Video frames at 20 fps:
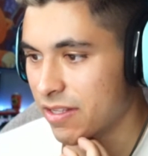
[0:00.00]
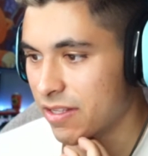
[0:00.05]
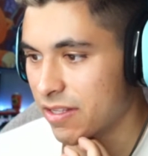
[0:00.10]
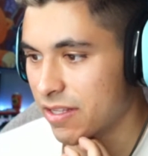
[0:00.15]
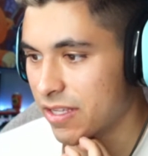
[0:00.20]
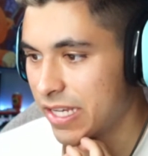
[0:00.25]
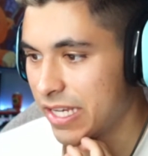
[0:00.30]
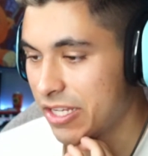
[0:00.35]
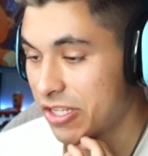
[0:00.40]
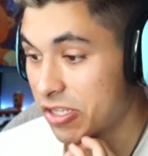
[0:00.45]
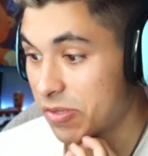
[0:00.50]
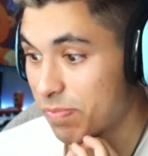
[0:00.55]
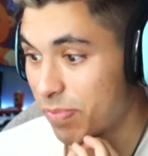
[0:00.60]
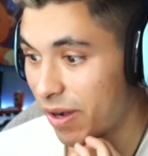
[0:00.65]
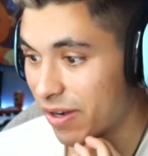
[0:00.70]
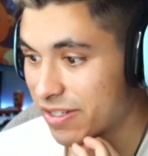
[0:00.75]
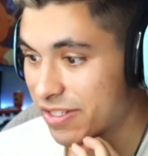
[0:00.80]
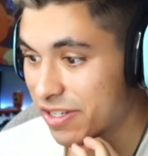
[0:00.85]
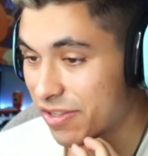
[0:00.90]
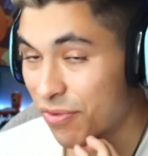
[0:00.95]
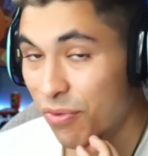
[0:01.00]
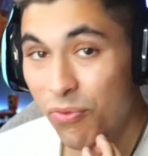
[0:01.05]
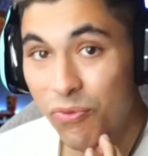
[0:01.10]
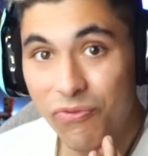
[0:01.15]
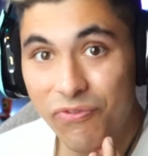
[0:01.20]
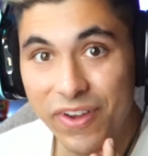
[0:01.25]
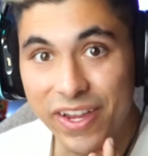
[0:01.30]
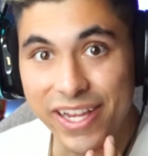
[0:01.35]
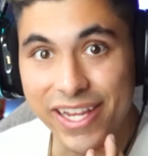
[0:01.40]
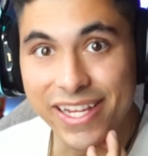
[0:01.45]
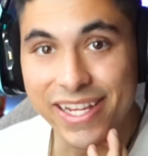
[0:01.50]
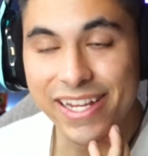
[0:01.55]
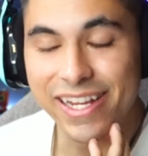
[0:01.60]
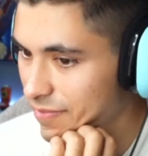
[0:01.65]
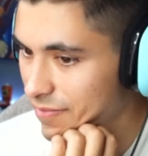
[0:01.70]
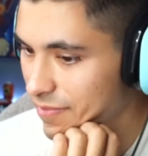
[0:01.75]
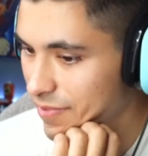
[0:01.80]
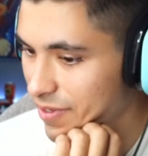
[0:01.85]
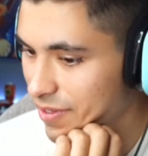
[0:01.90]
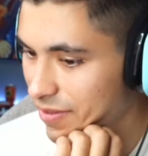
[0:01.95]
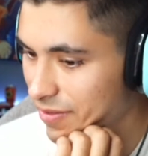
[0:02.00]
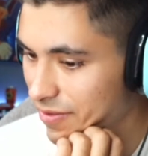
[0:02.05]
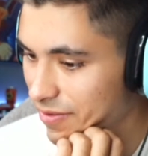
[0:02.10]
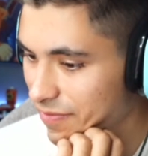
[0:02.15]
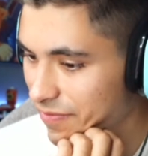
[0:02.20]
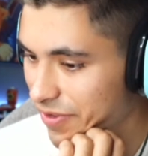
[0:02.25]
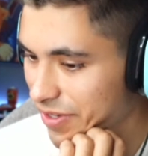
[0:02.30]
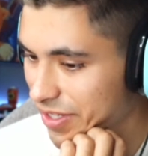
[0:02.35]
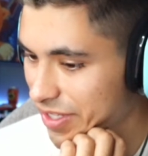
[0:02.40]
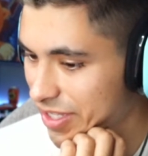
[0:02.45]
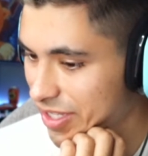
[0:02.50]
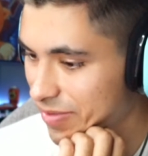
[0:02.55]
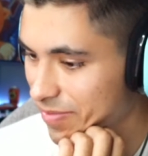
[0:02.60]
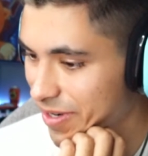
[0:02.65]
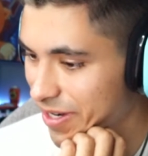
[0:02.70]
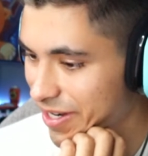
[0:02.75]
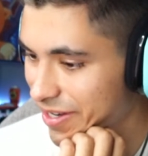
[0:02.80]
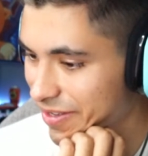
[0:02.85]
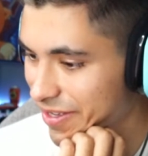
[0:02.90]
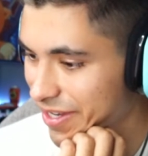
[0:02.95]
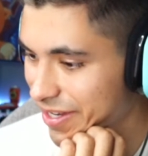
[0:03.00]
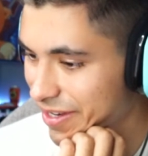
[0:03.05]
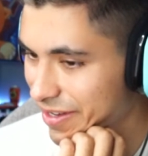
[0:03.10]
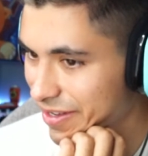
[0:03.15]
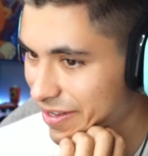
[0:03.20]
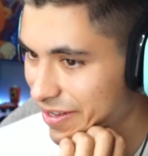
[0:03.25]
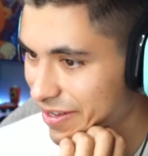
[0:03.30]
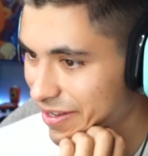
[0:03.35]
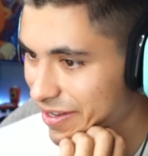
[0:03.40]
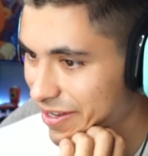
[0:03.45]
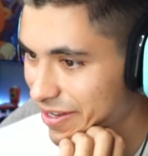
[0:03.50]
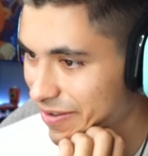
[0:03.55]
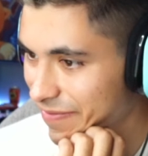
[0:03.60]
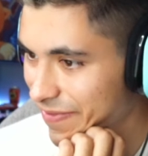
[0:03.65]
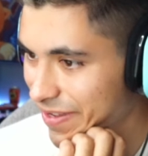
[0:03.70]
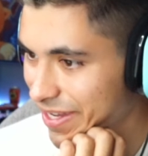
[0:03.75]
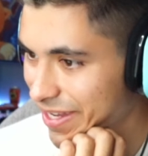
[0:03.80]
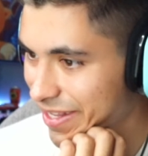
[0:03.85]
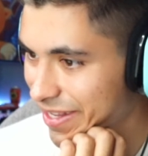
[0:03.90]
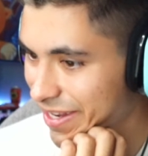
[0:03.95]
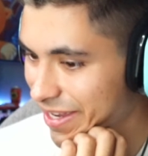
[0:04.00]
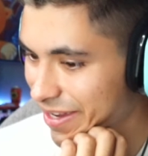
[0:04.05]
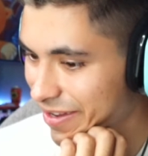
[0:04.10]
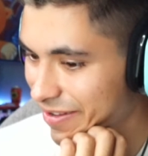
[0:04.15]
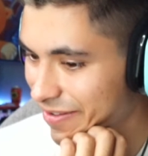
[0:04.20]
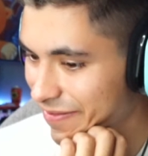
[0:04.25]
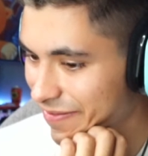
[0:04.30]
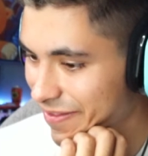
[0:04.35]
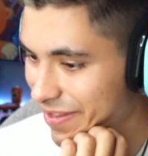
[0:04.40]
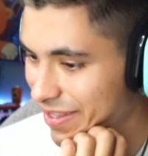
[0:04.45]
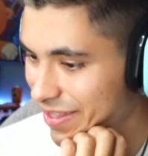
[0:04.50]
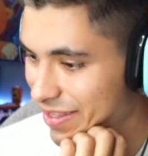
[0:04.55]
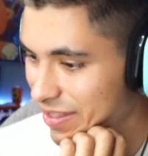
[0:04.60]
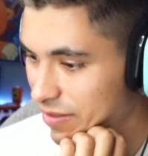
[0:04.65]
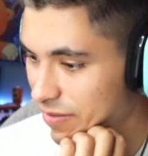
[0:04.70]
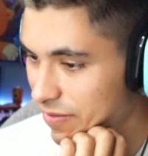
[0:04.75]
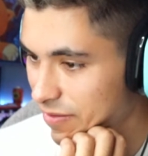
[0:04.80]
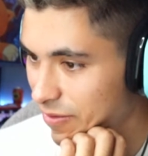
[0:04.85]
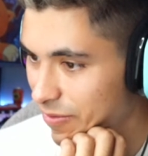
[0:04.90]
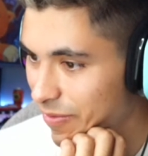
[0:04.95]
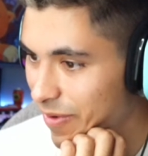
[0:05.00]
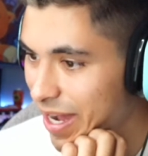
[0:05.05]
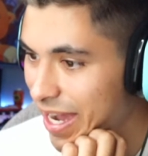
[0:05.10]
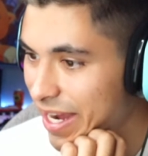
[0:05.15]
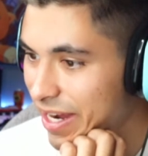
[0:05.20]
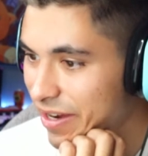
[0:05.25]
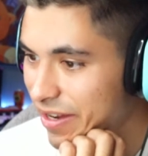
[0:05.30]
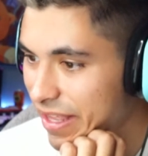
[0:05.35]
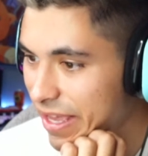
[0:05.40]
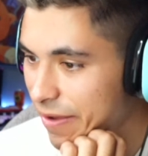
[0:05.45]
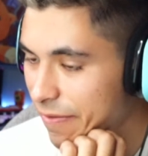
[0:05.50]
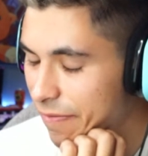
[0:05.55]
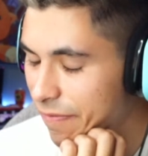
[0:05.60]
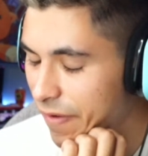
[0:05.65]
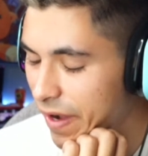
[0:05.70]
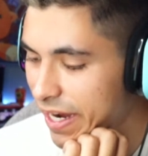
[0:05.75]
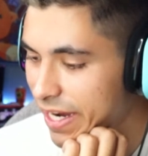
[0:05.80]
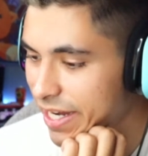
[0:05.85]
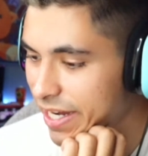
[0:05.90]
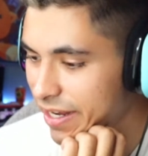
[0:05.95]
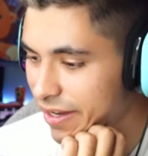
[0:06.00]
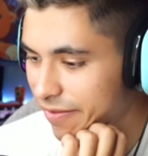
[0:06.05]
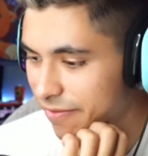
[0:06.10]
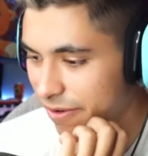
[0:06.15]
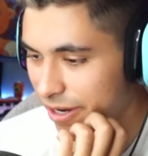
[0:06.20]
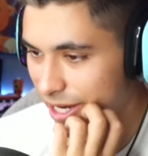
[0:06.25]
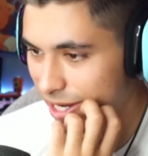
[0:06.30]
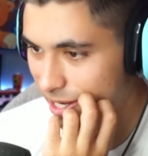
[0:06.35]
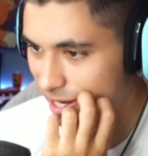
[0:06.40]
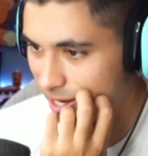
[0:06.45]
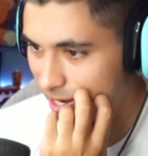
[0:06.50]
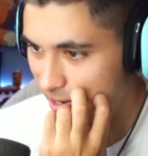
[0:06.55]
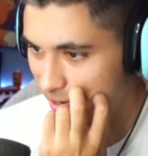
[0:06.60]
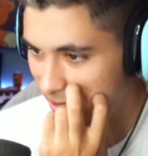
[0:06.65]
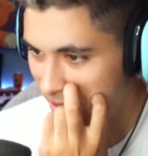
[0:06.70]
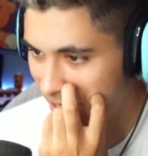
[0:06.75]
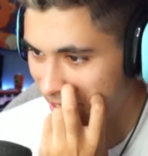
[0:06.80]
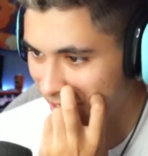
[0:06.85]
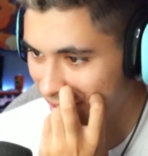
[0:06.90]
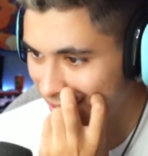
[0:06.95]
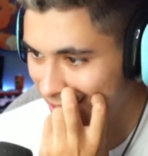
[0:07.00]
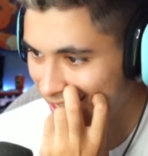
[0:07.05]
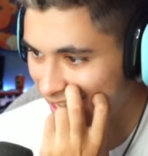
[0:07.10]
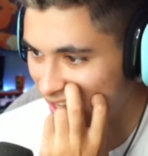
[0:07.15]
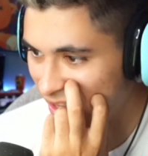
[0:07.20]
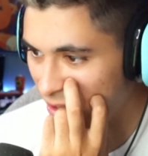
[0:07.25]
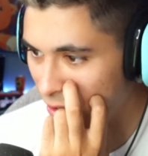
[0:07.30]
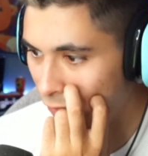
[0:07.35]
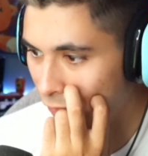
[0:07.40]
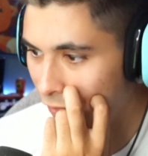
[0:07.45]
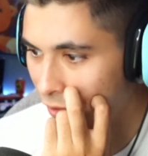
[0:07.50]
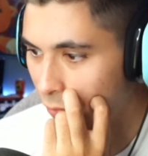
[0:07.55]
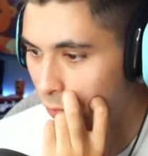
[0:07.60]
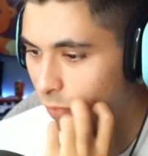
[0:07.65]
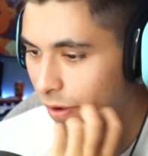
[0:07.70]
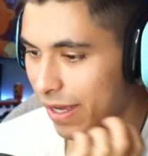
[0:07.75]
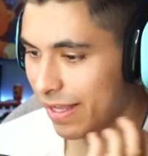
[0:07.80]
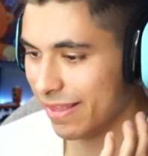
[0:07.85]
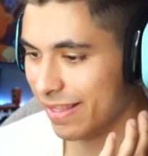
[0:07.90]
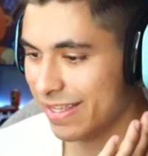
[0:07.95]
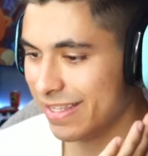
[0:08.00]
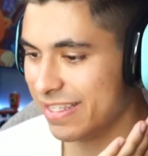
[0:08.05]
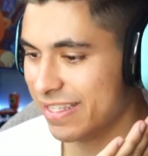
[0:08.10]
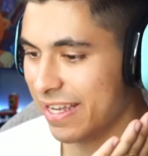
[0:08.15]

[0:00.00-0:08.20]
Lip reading: He just punched Luffy. And Luffy's smiling. Oh, and now... Why are they fighting right now? Did Luffy want this to